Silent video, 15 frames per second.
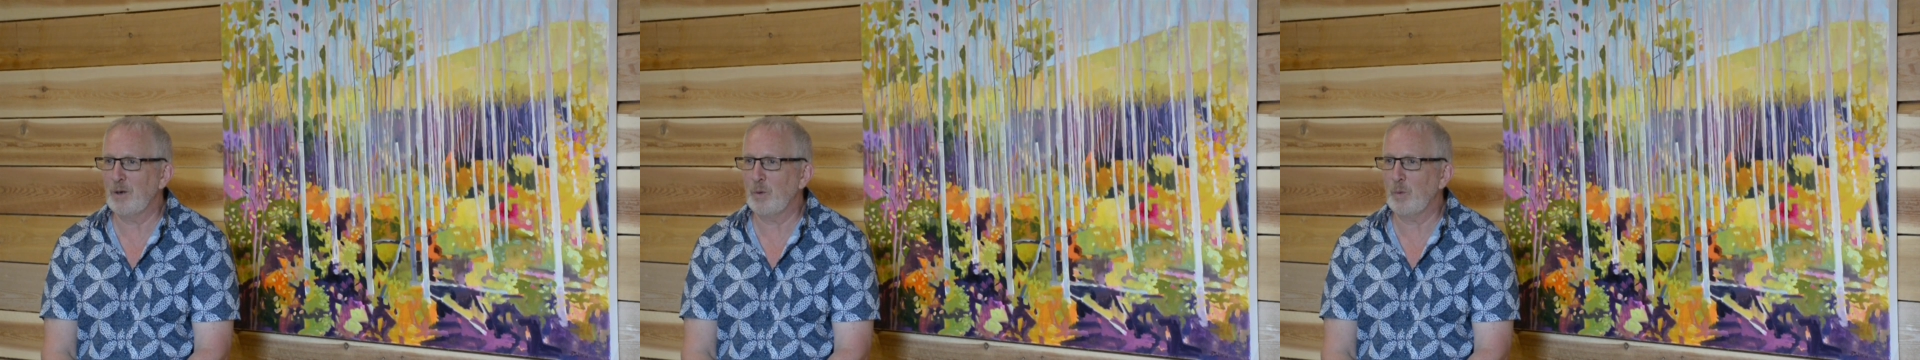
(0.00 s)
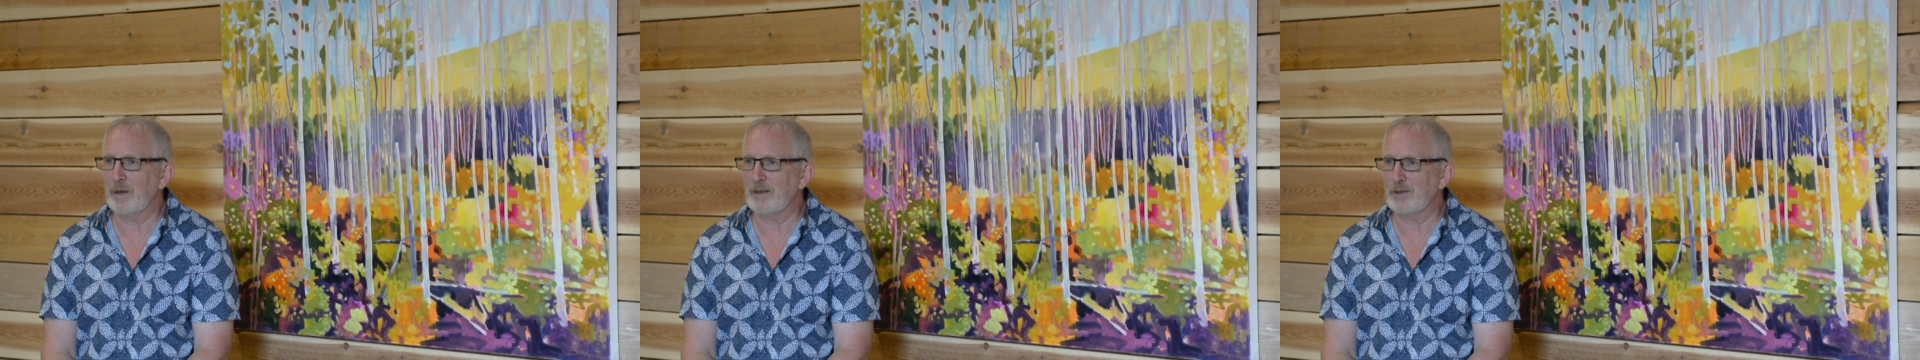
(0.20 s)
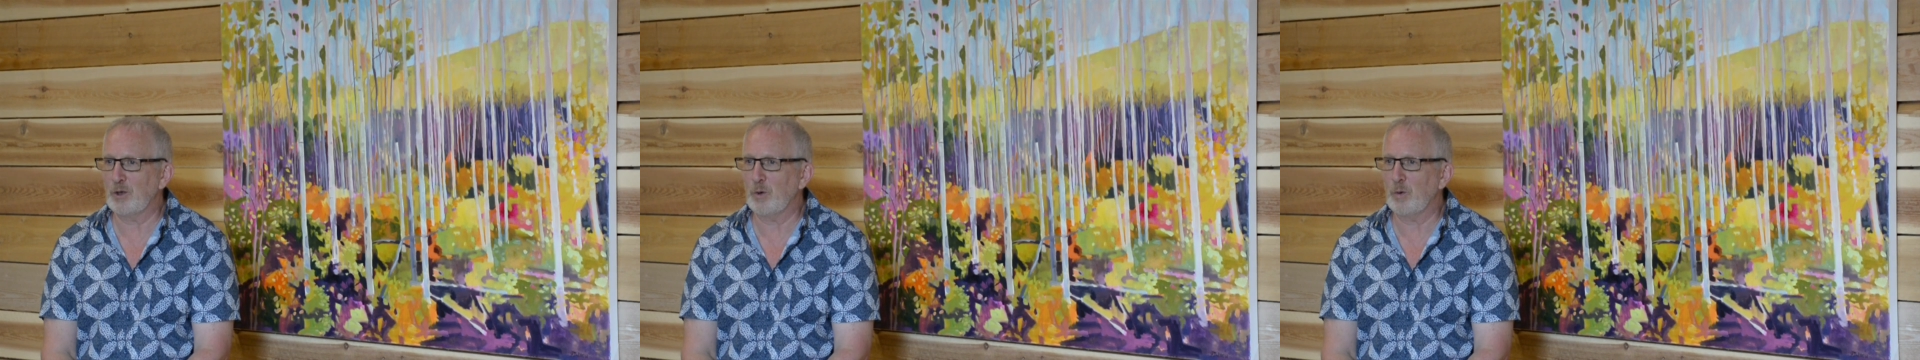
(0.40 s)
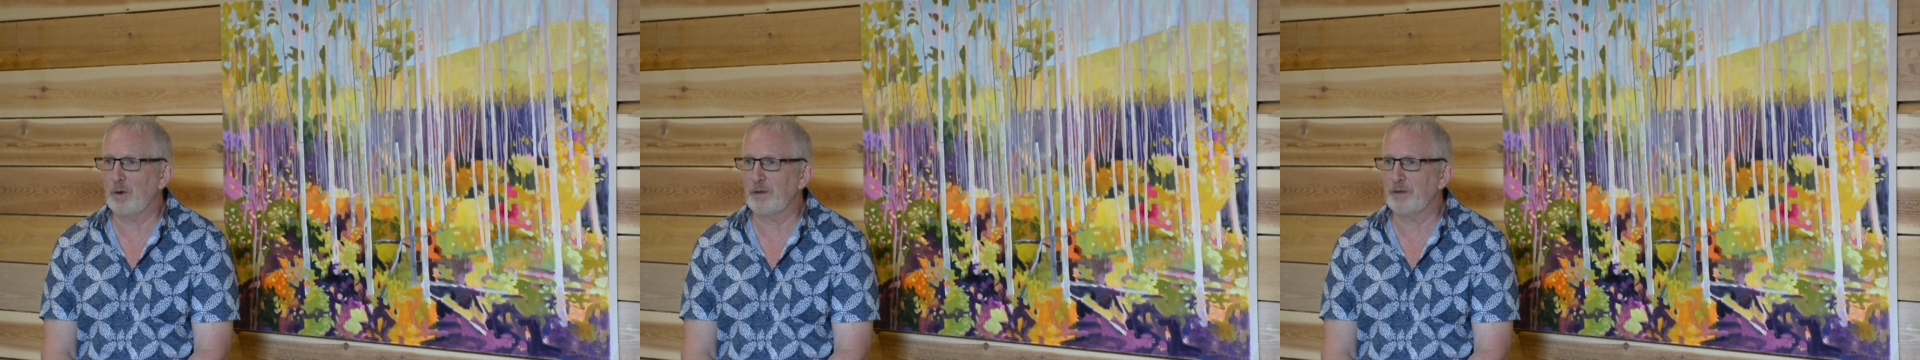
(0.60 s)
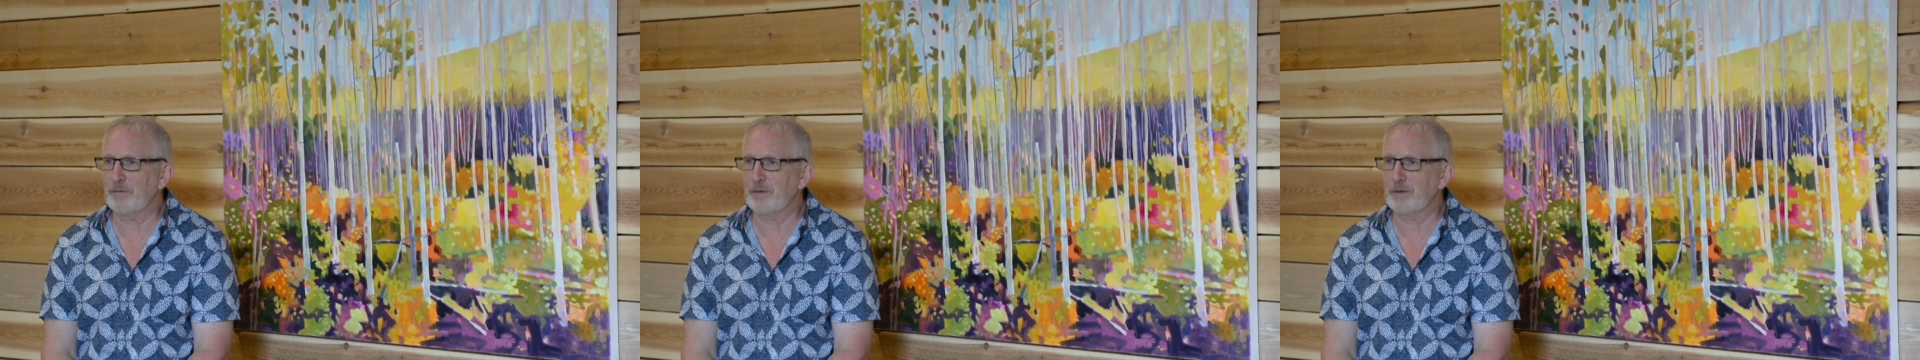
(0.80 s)
one go
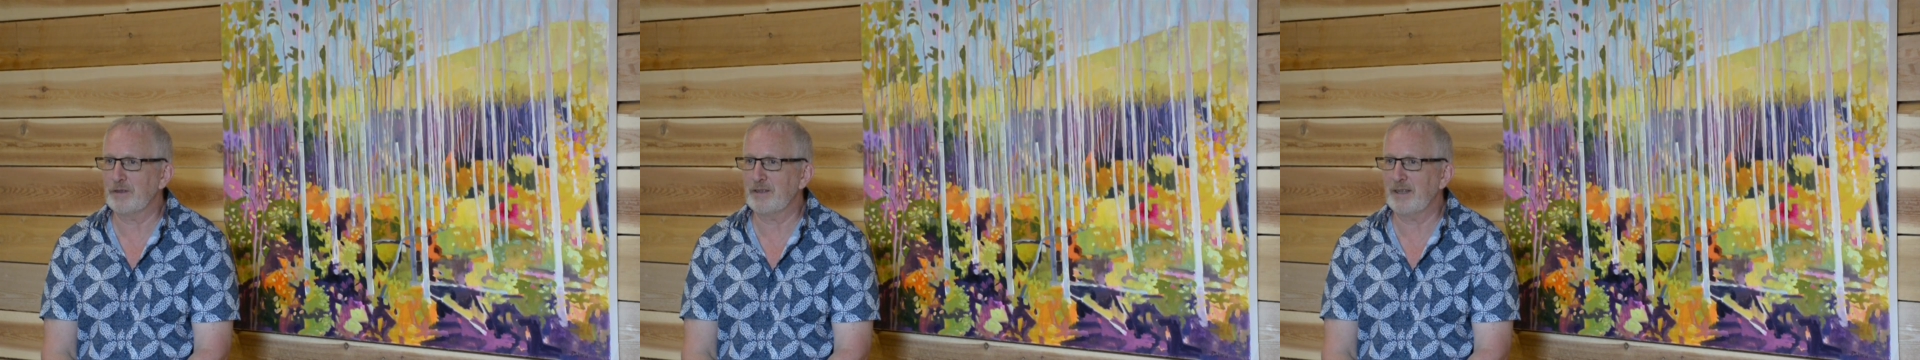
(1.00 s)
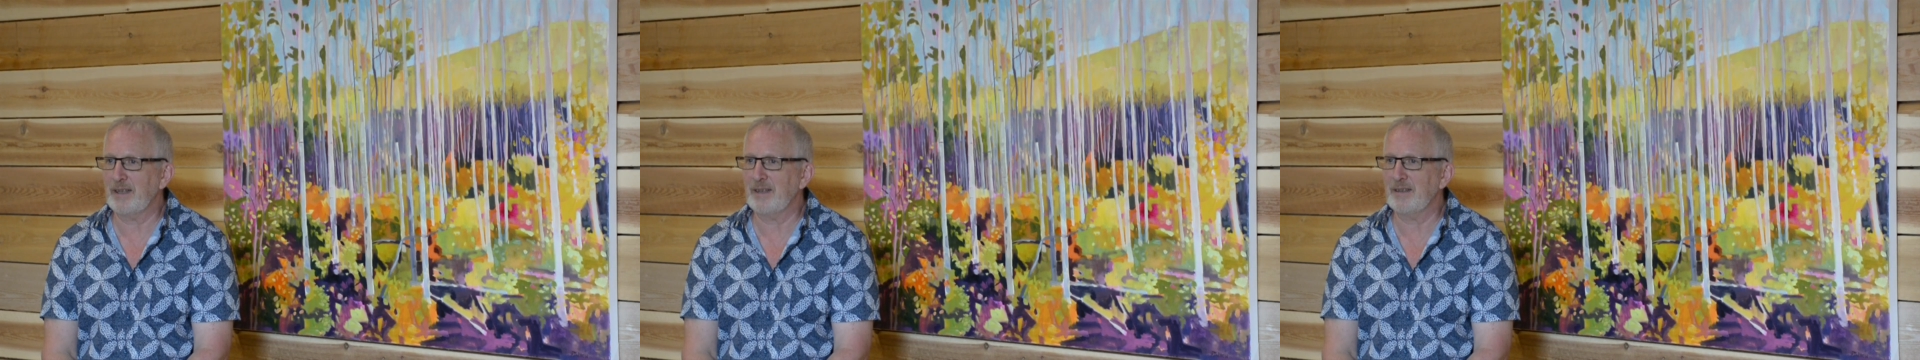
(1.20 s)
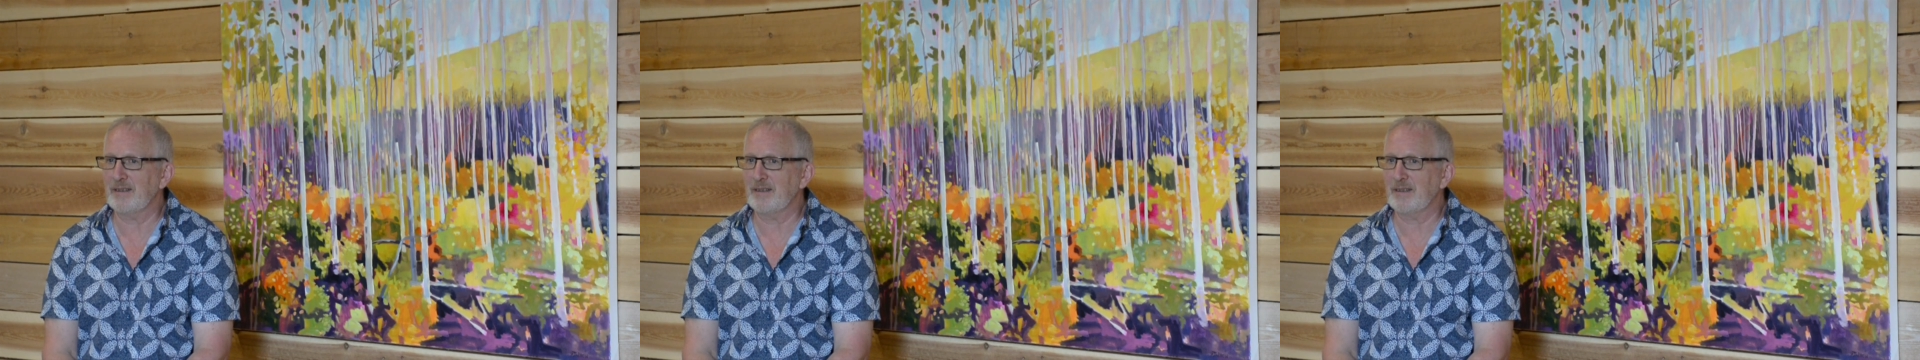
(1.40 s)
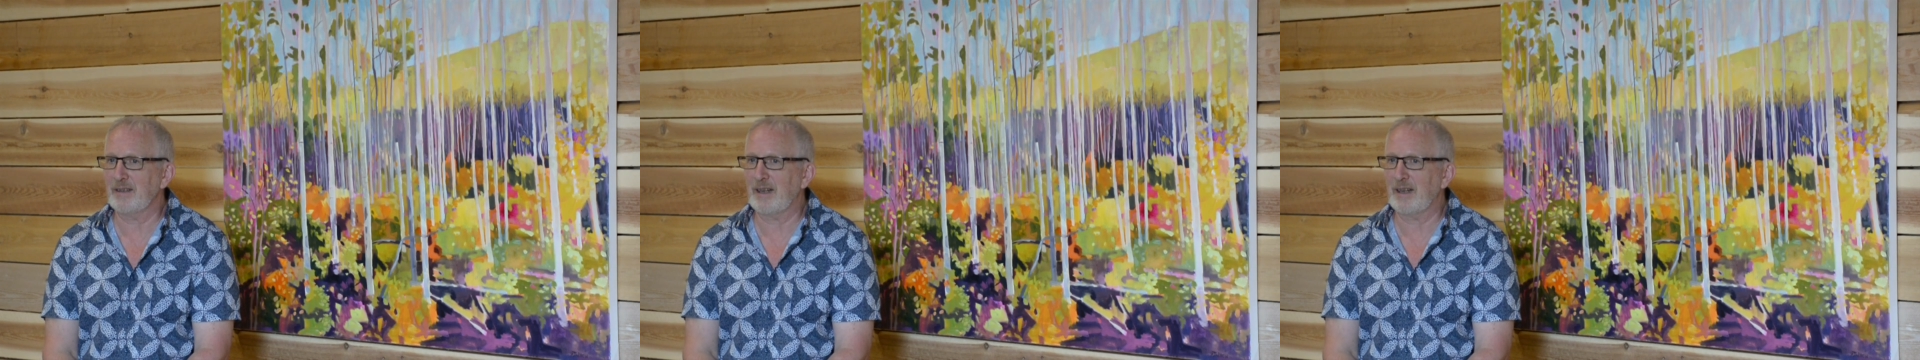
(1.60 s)
on the first day, and